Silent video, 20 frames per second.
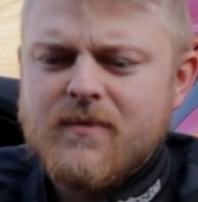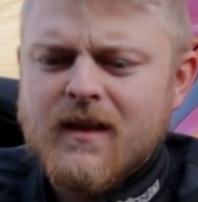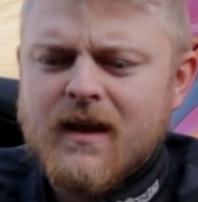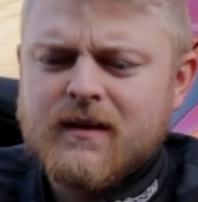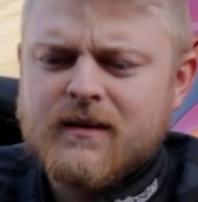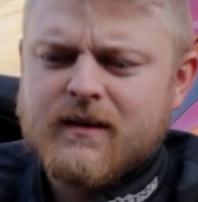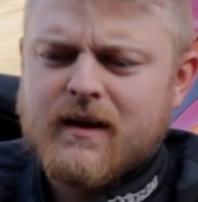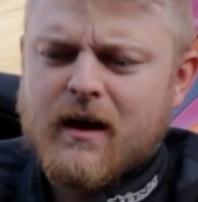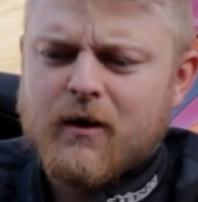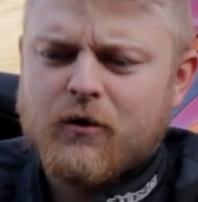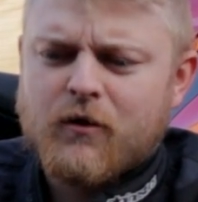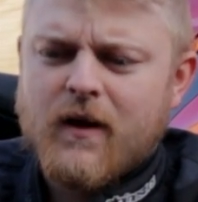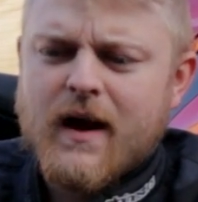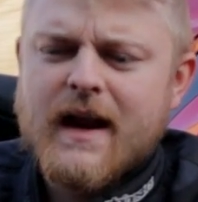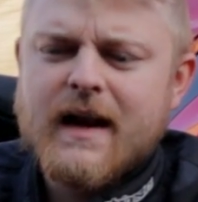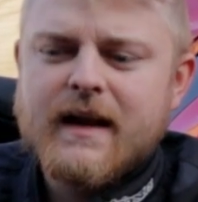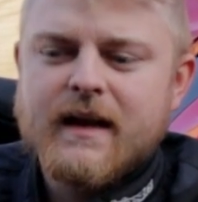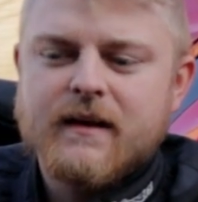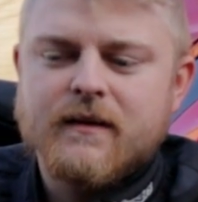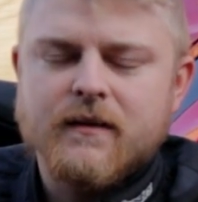now
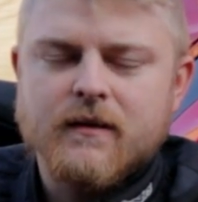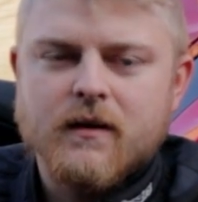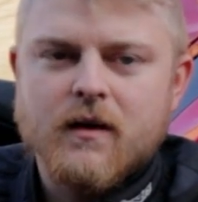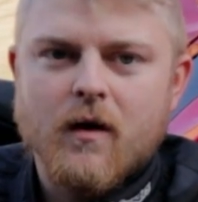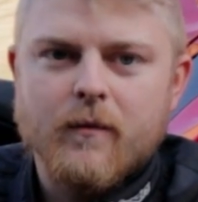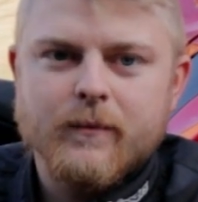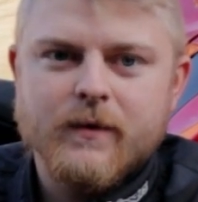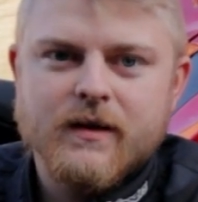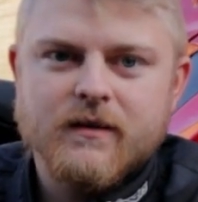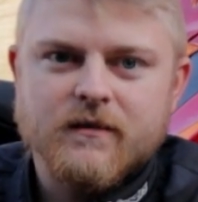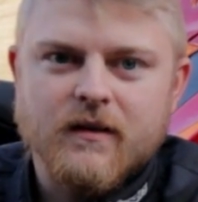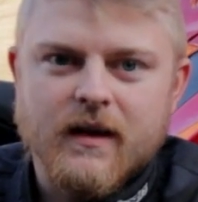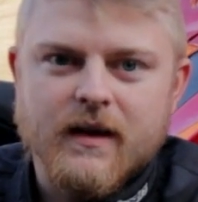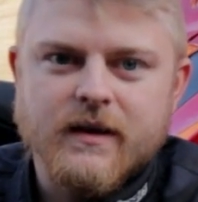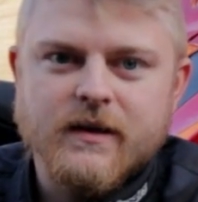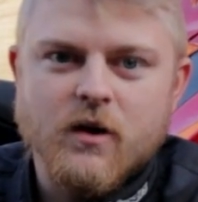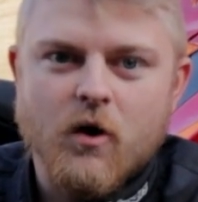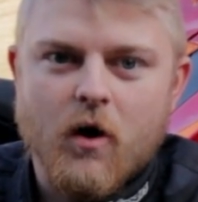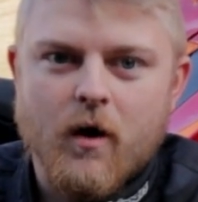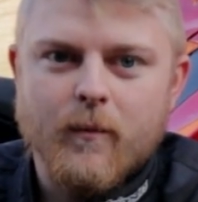granted, companies like
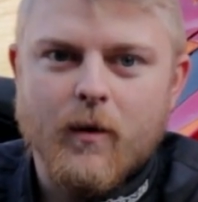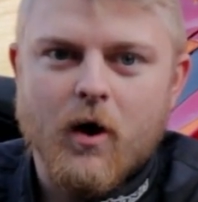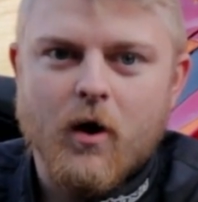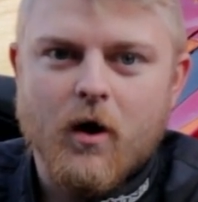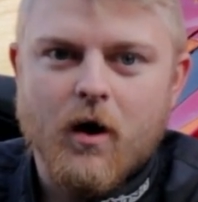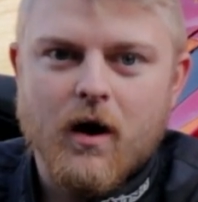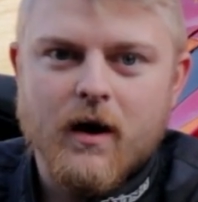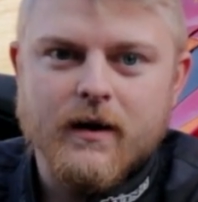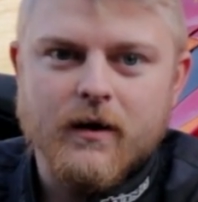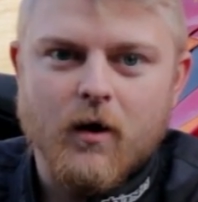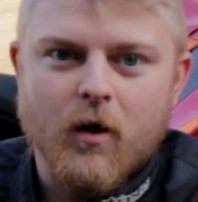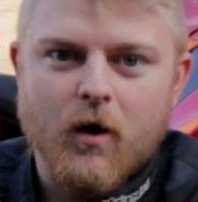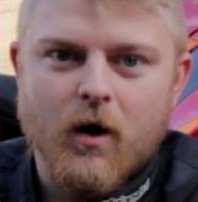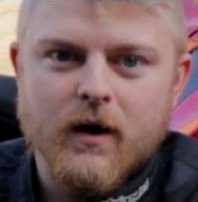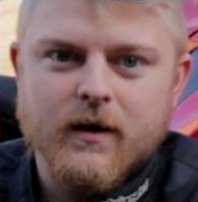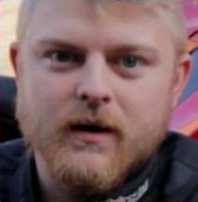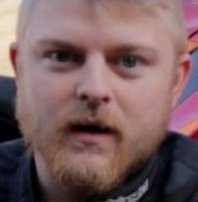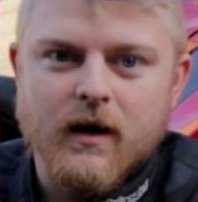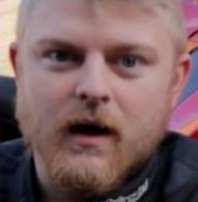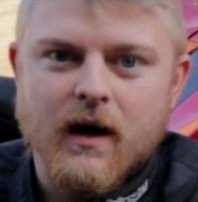Yamaha and
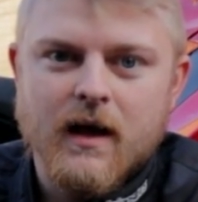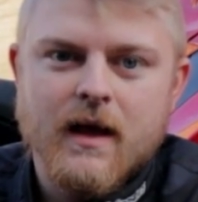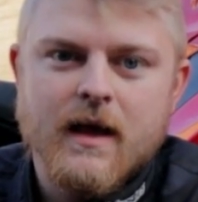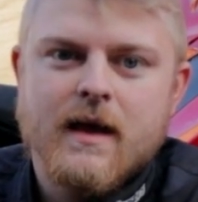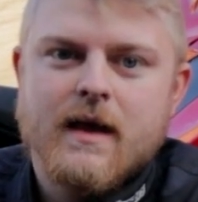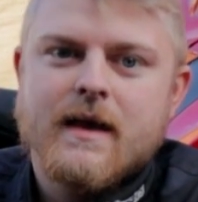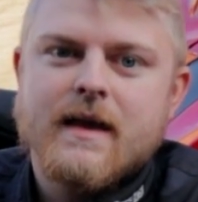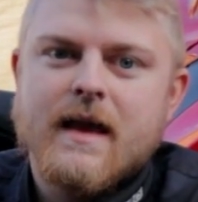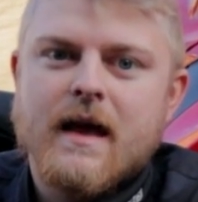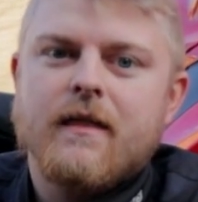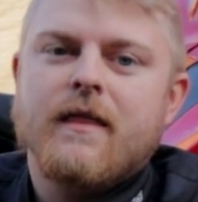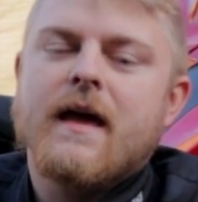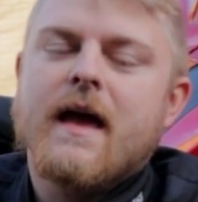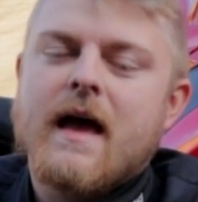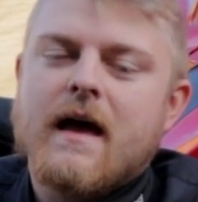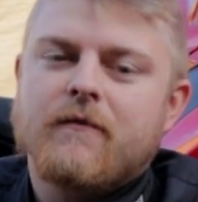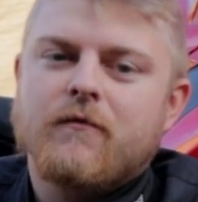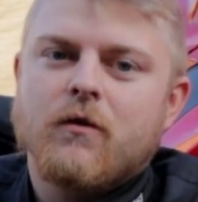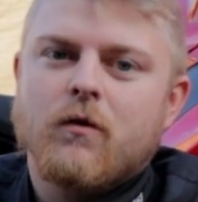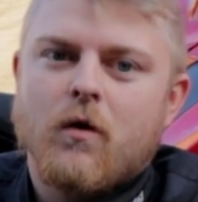Honda, yeah, they
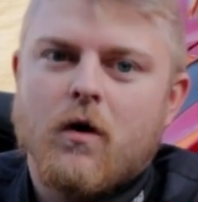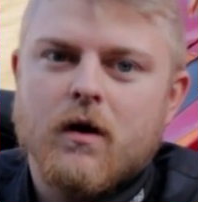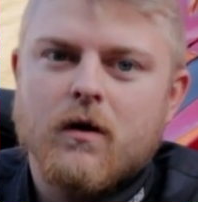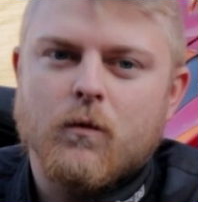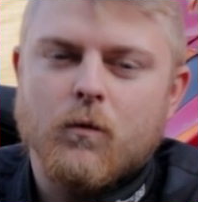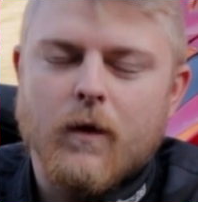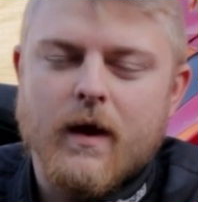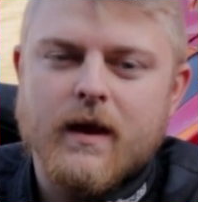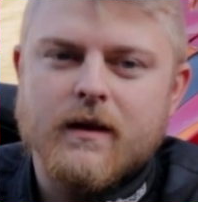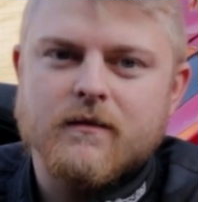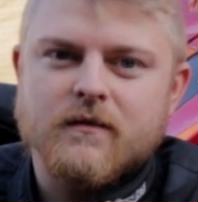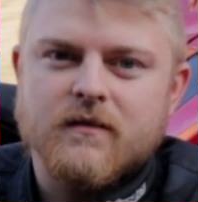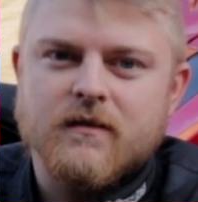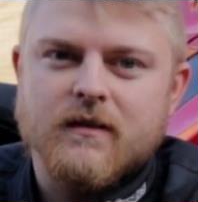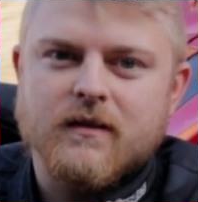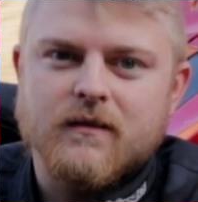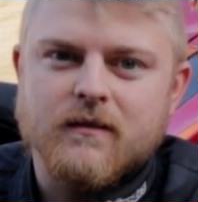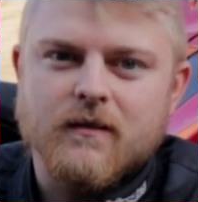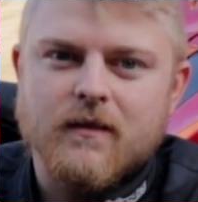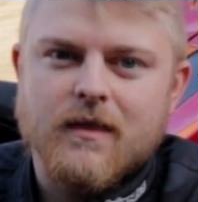have a lot of wins
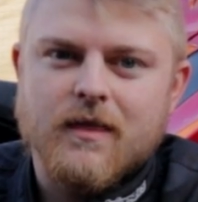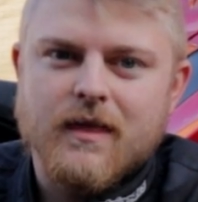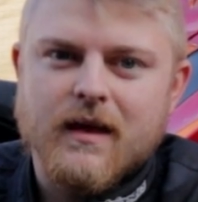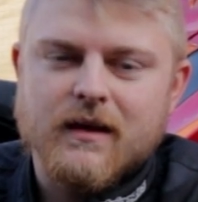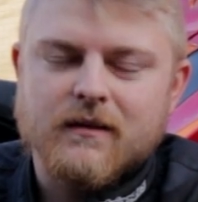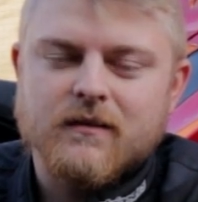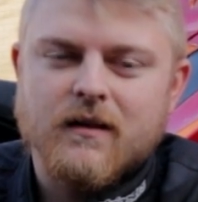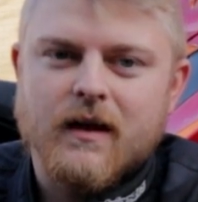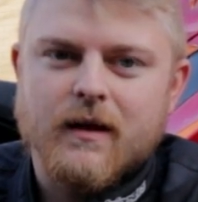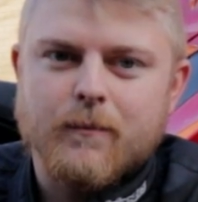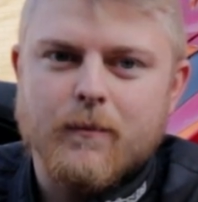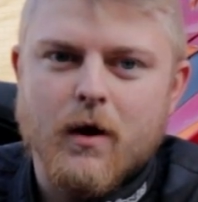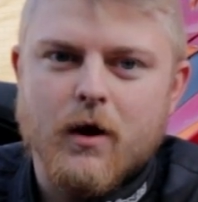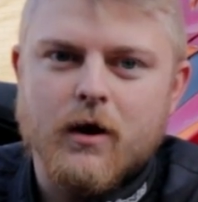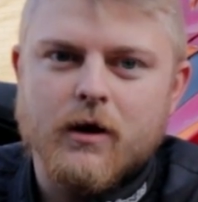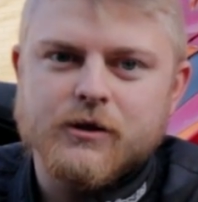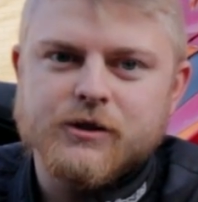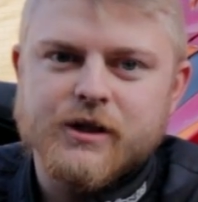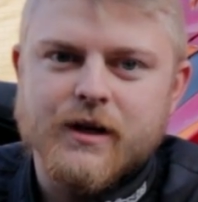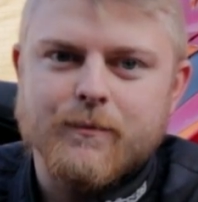in things like
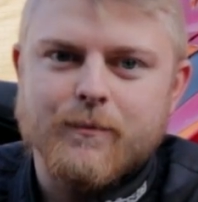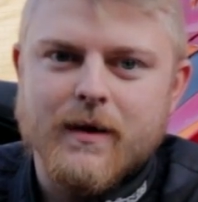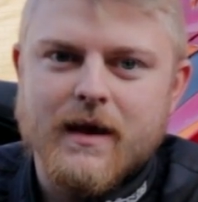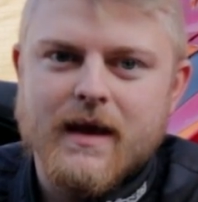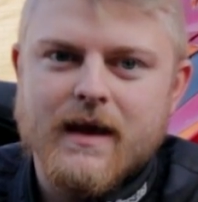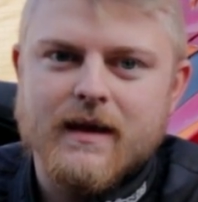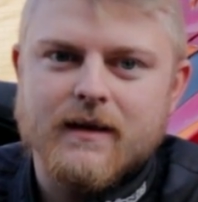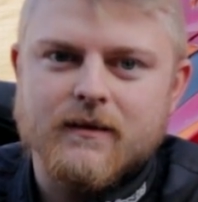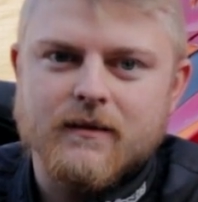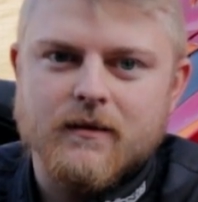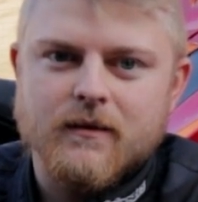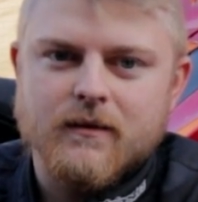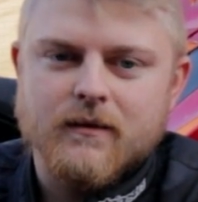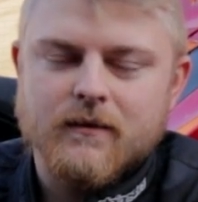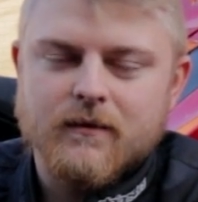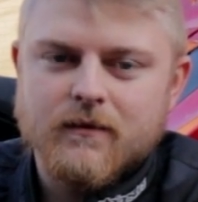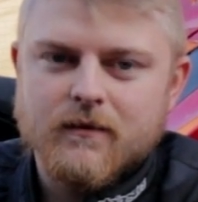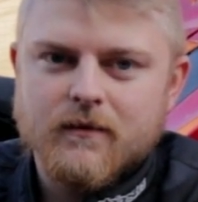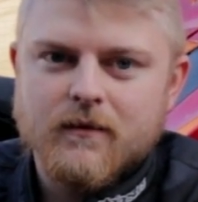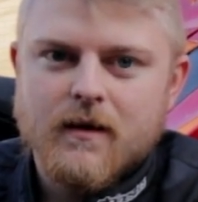MotoGP and
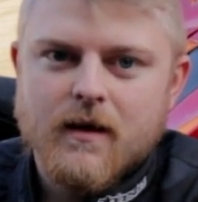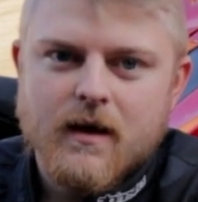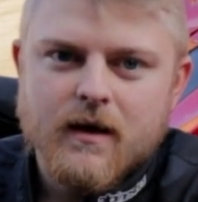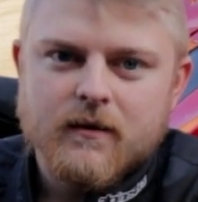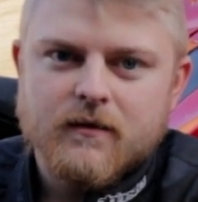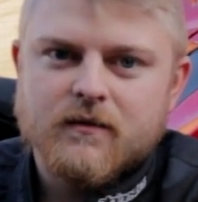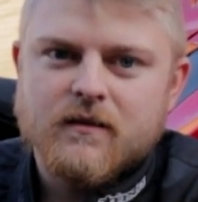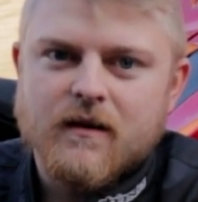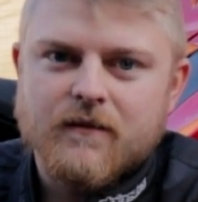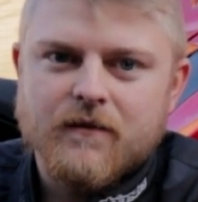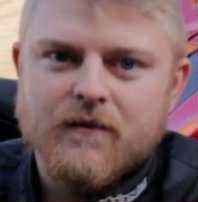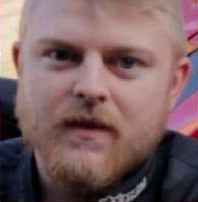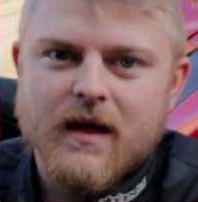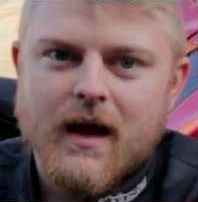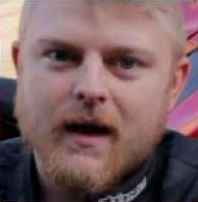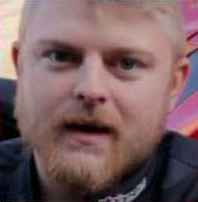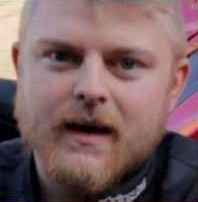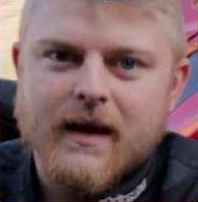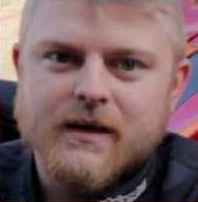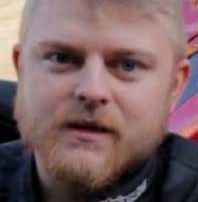stuff of
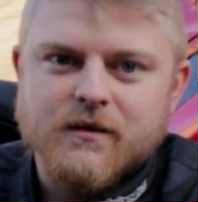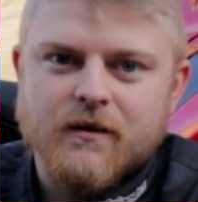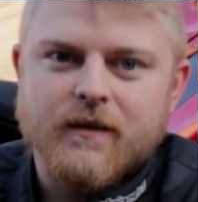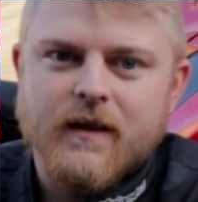that nature.